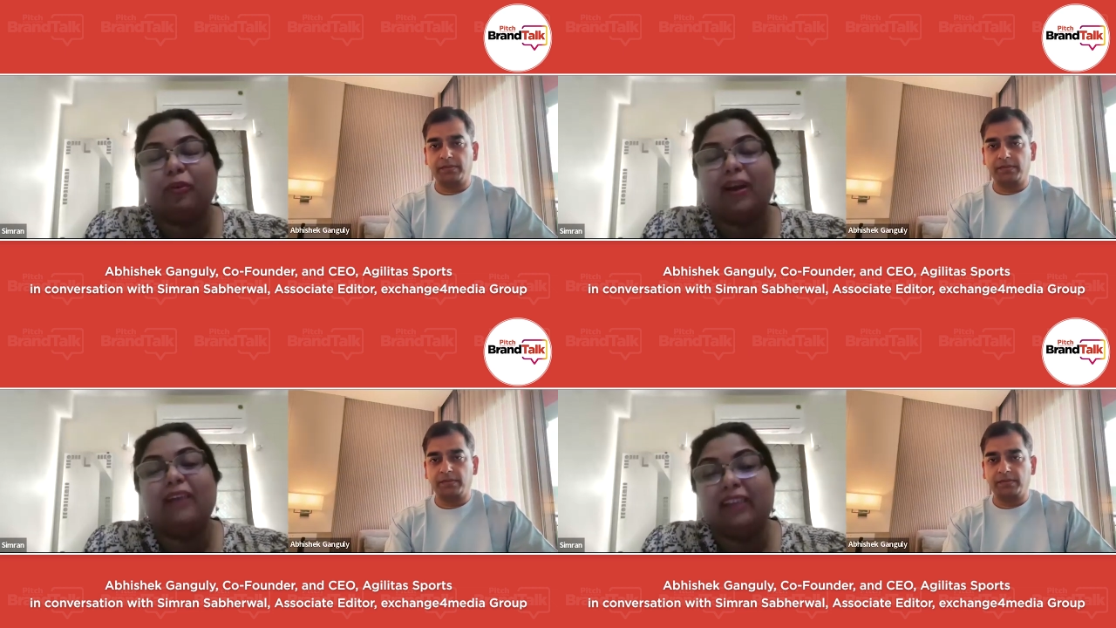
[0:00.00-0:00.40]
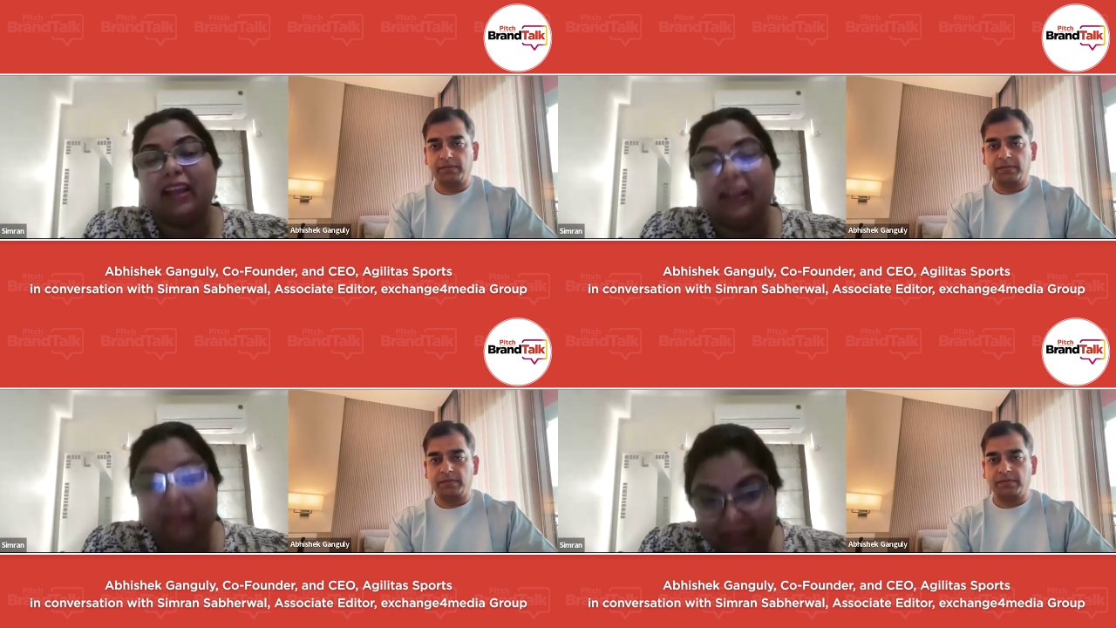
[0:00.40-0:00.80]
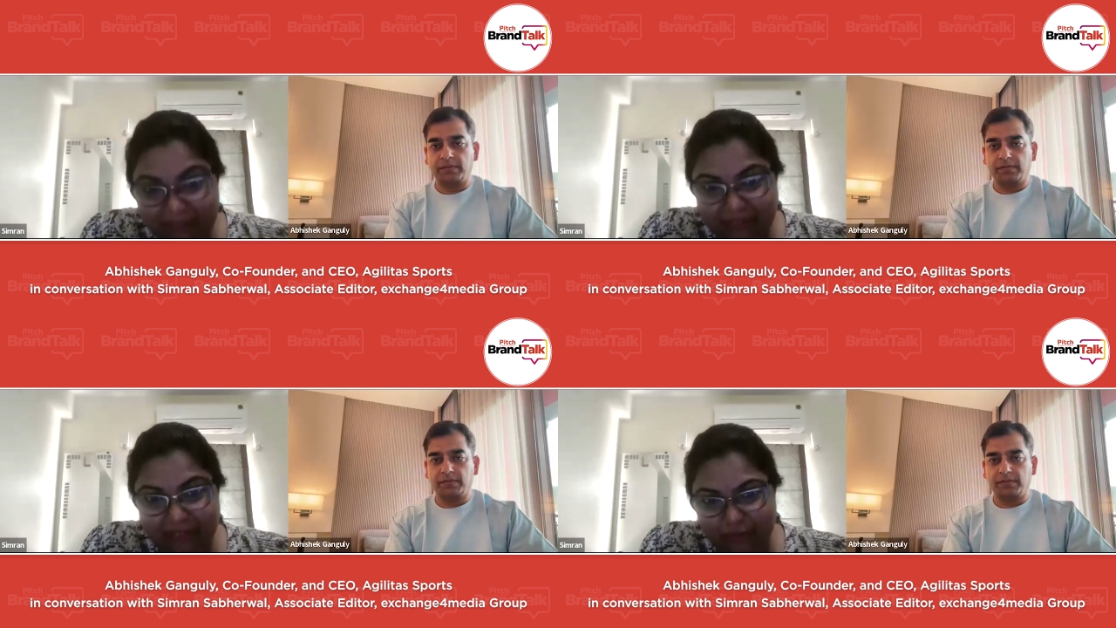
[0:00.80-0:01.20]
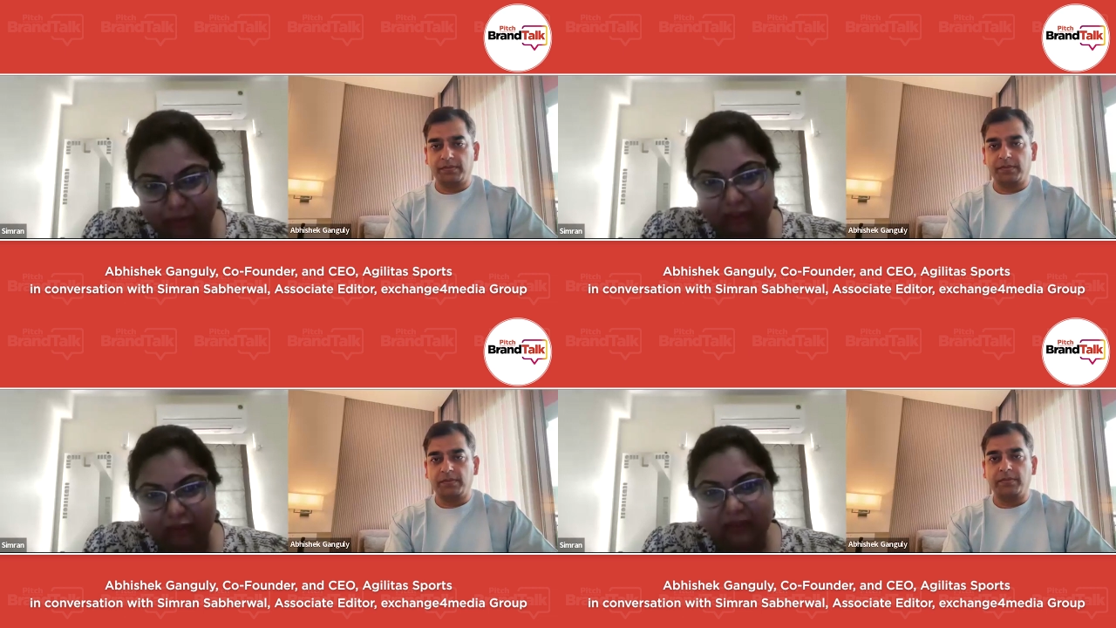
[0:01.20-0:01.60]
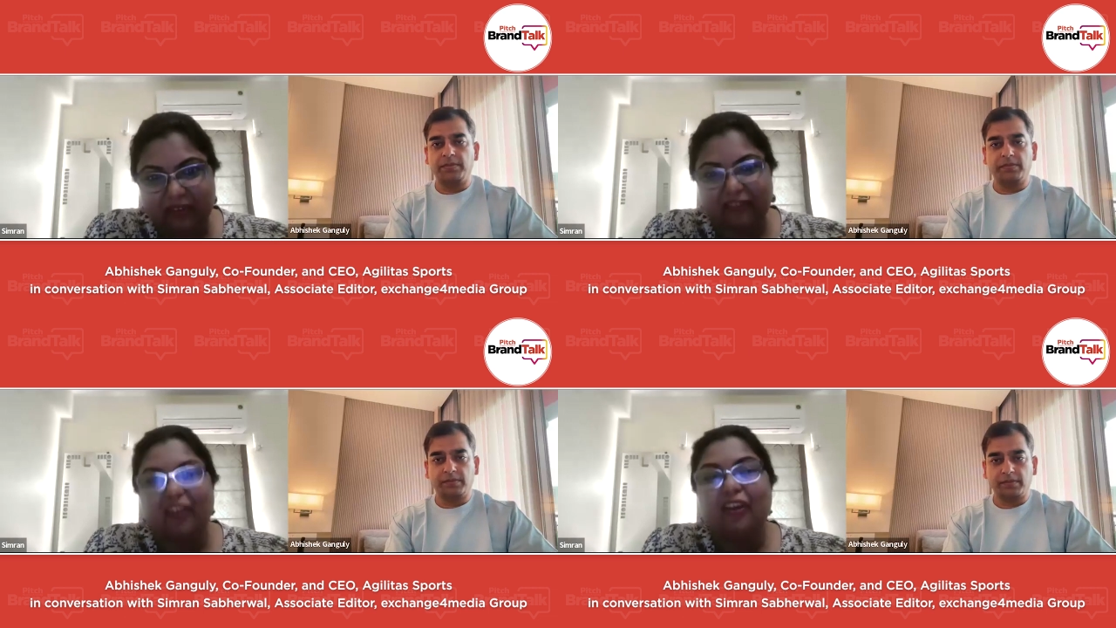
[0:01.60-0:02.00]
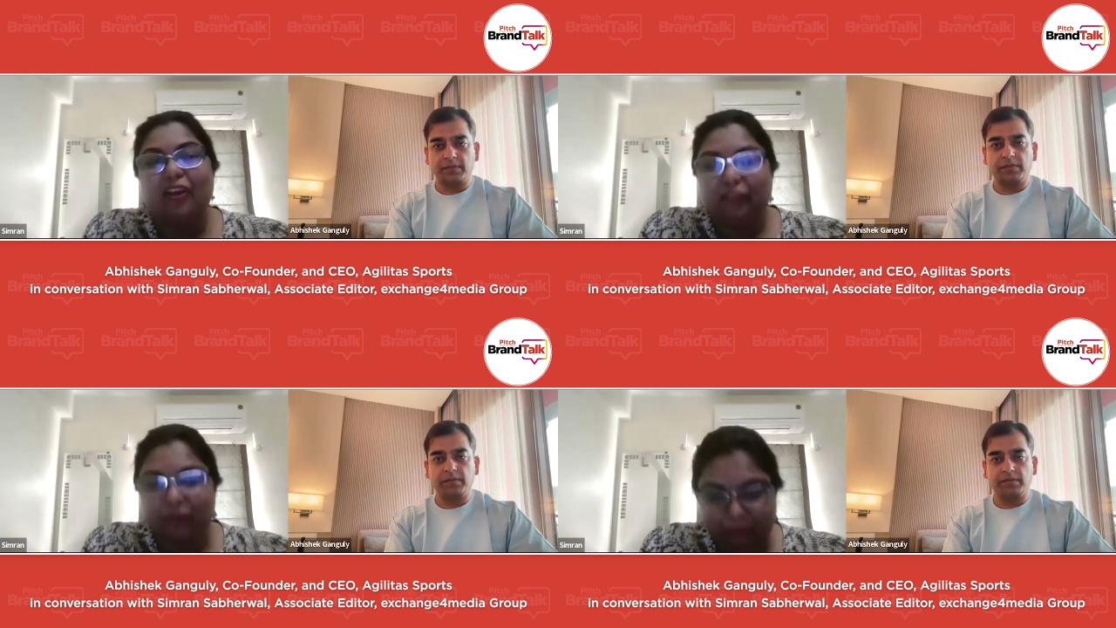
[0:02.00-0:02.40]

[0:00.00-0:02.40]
Speaker 1: which provides an elevated consumer experience.